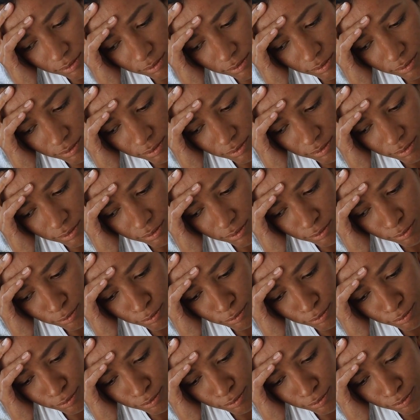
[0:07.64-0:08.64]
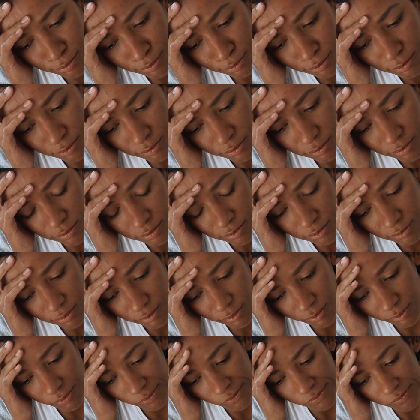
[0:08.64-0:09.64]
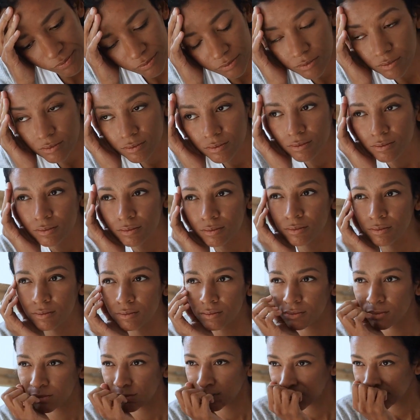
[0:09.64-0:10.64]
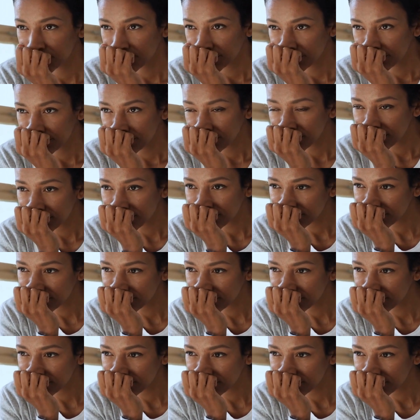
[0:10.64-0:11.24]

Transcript: suffer, right? You will suffer unnecessarily. And